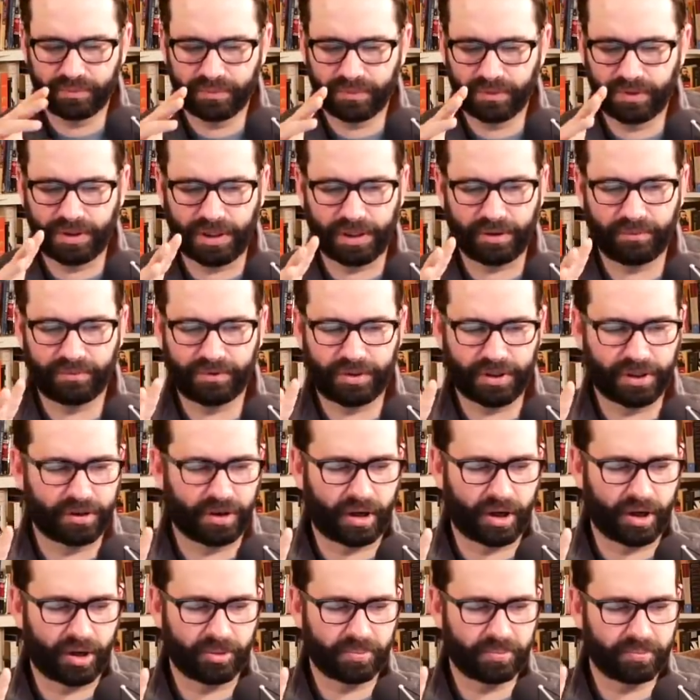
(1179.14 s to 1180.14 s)
there there
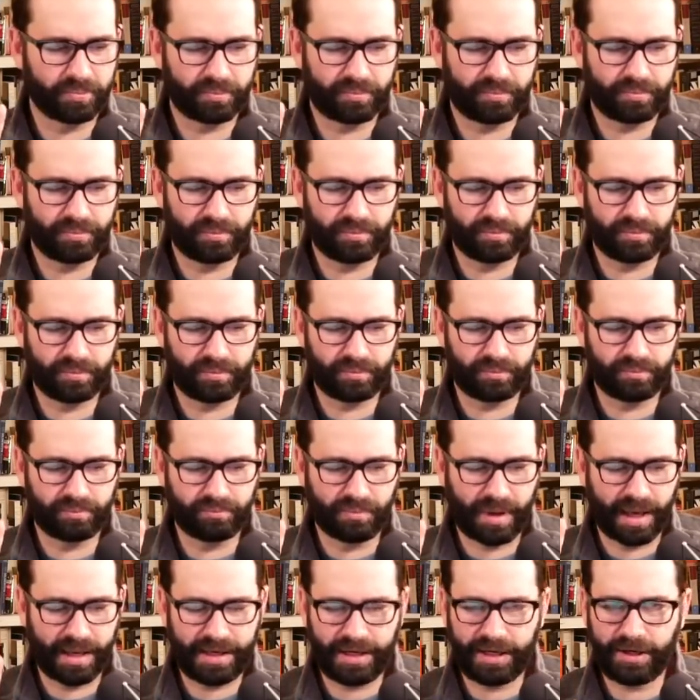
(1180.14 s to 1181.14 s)
are
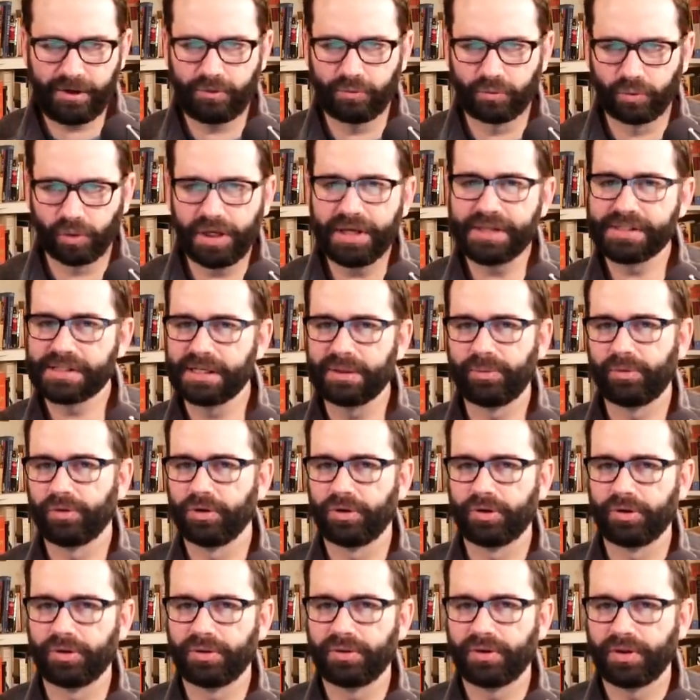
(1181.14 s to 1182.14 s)
many
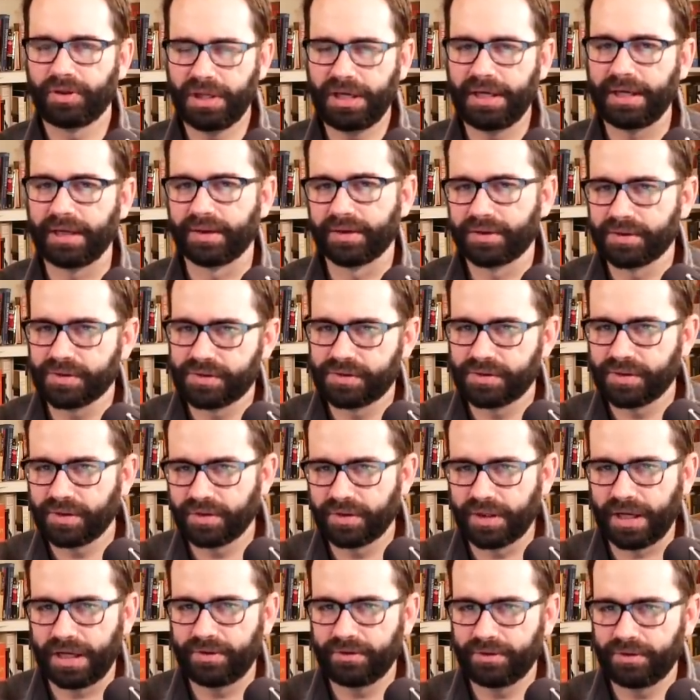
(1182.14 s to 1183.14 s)
reasonable things
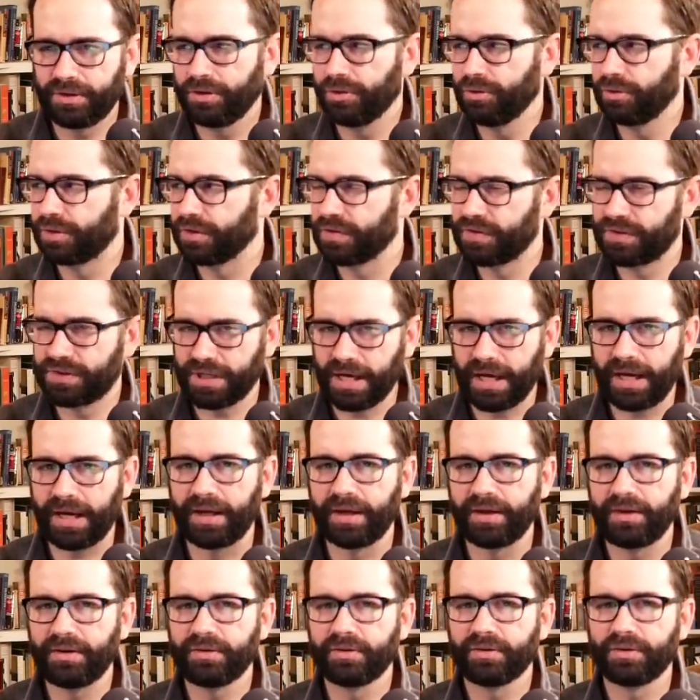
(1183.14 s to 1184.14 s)
that you could
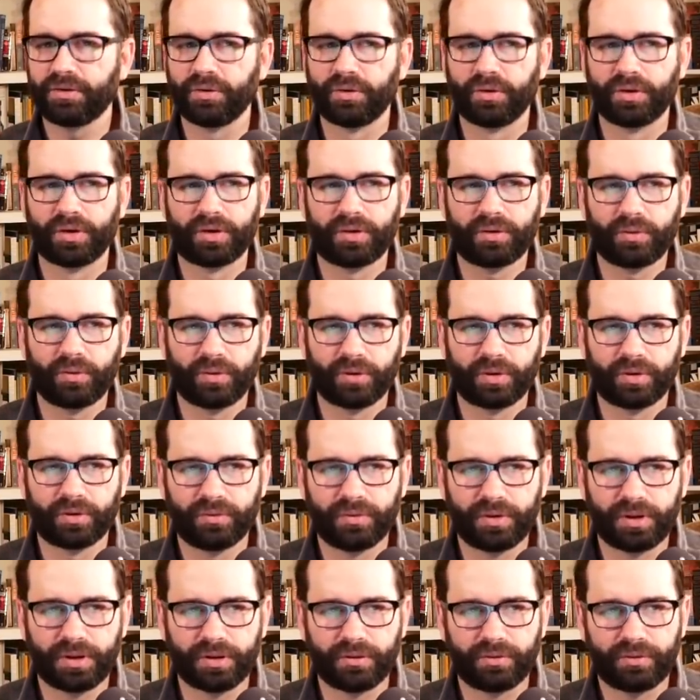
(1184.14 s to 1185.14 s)
say, or or
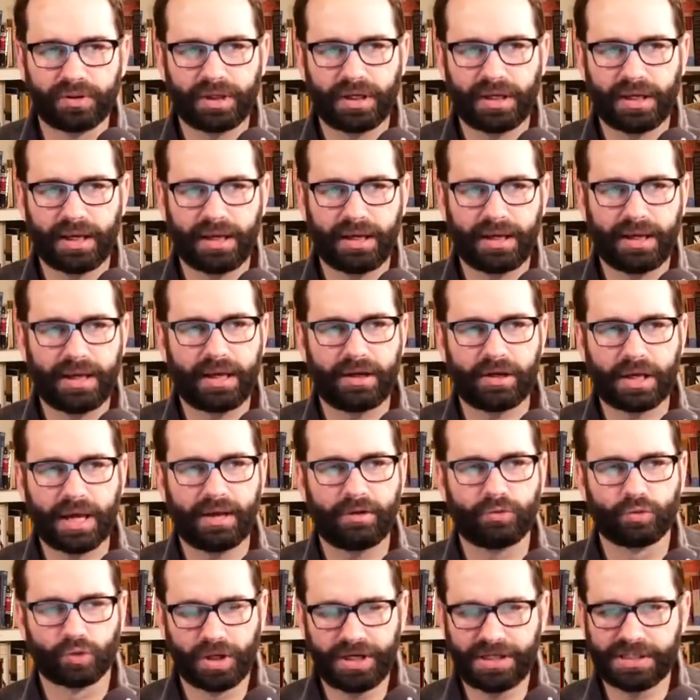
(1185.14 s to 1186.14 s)
you know, a,
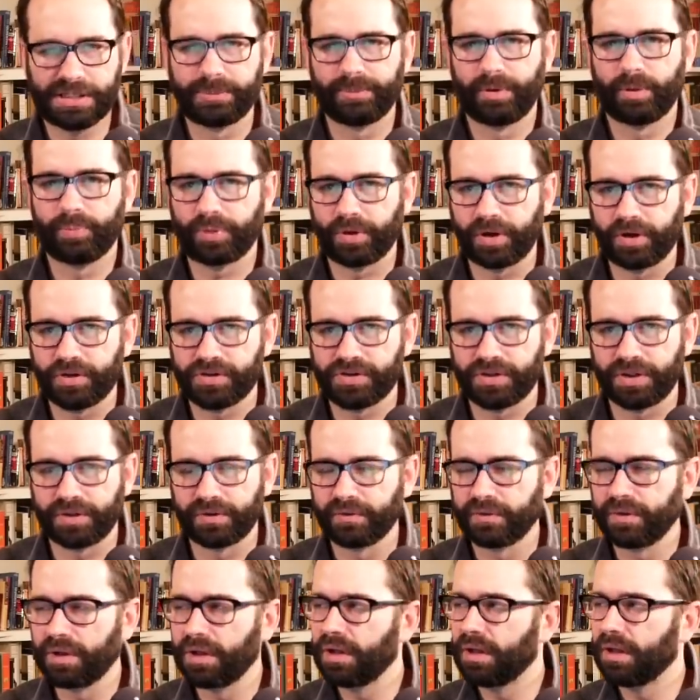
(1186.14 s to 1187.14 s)
a reasonable
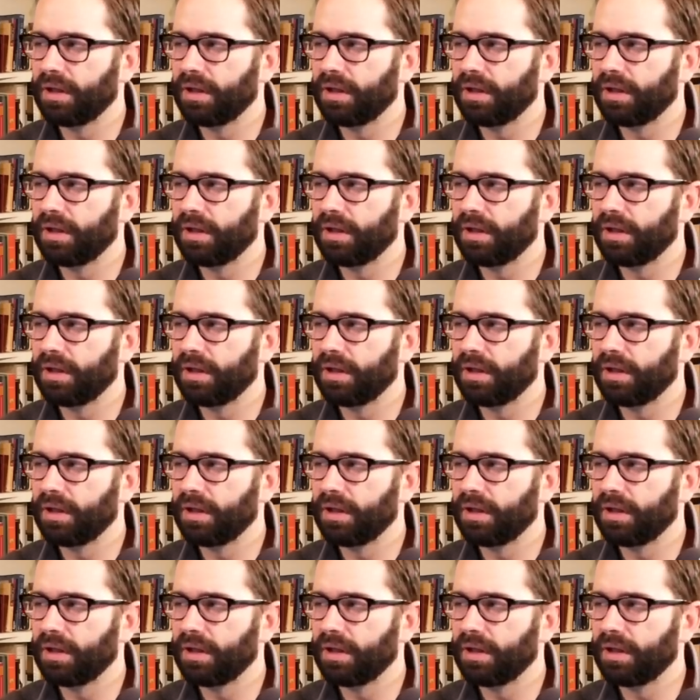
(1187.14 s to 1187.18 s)
person